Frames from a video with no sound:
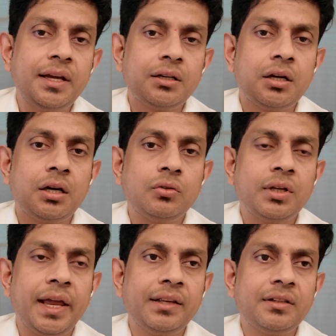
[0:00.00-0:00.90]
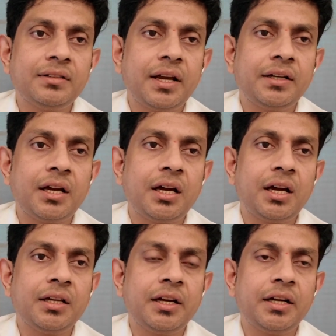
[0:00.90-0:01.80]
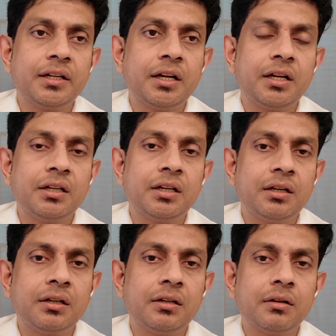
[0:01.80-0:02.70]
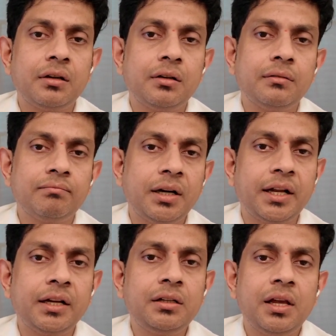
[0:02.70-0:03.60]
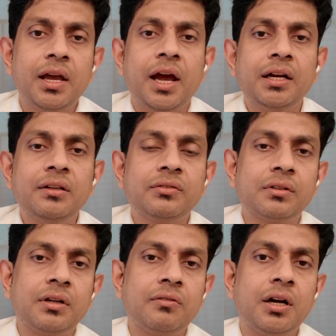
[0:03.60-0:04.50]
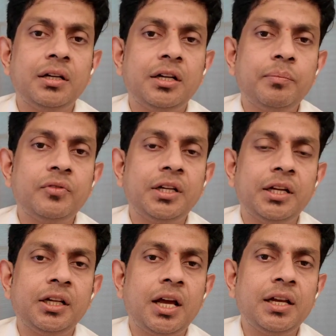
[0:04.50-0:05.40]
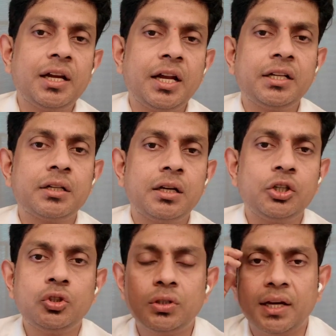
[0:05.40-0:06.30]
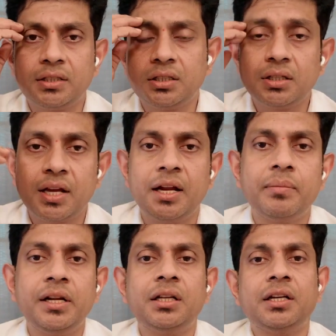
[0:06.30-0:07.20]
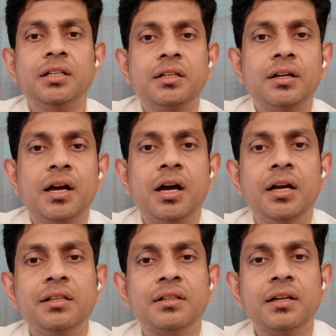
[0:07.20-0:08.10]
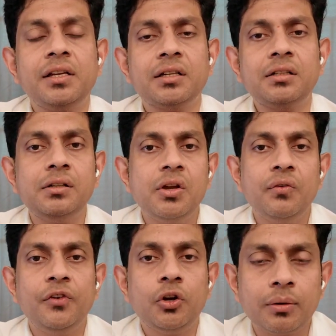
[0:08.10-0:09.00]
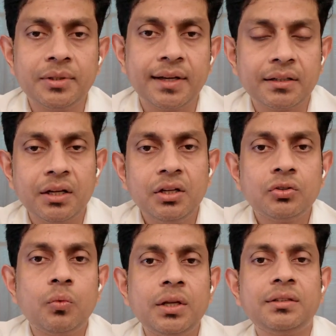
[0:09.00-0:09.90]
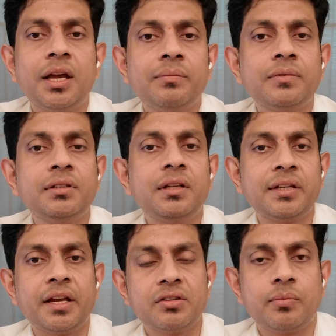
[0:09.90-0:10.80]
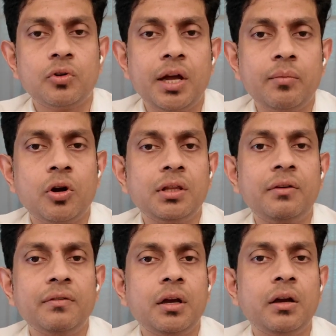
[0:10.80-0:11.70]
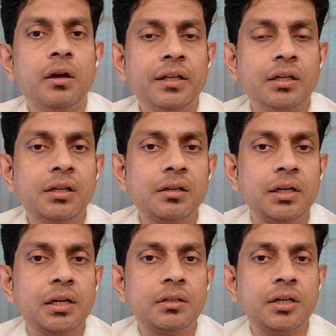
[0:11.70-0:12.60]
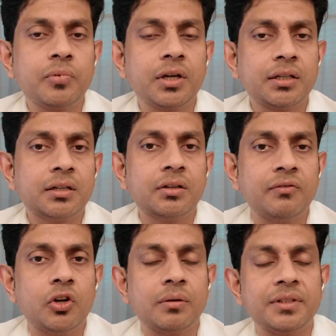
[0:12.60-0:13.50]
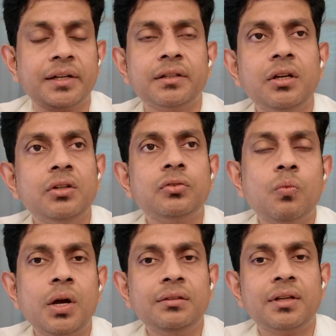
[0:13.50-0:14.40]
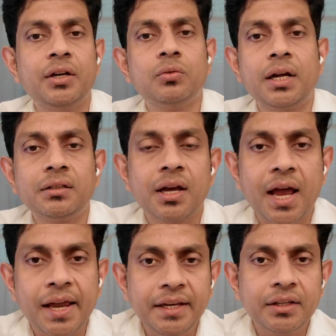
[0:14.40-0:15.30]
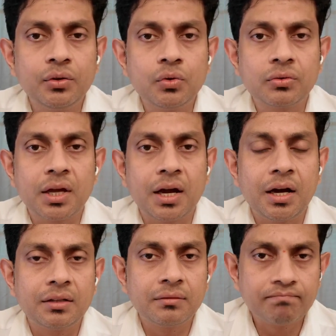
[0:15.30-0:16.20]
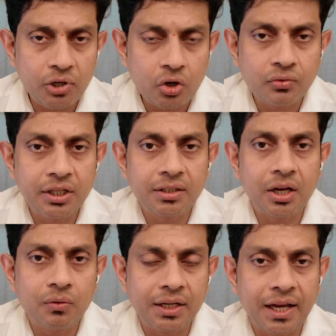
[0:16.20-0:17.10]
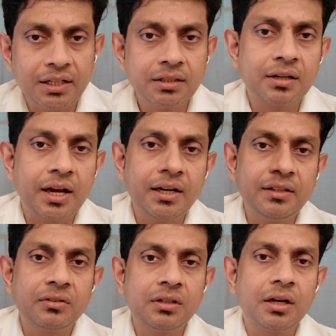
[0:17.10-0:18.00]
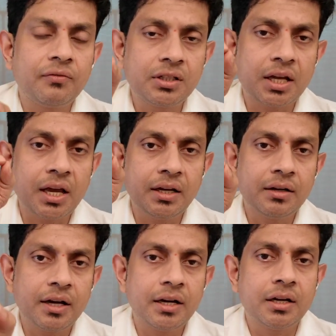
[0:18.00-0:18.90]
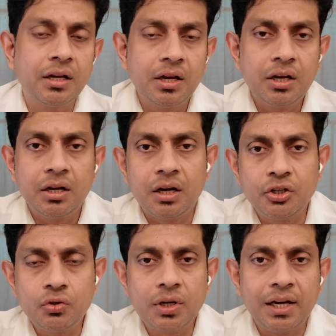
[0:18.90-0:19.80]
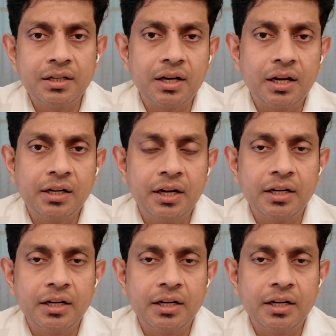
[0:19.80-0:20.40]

site to the exit site, I create a tunnel, and just on the tip of the tunnel, I'll connect to the catheter and bring the catheter near the venotomy site. So once this is the second step. So I brought the catheter near the tip of the catheter on the venotomy site. So once I do that, I use a peel-off sheath along with the dilator and insert. First, I create a tissue dilator and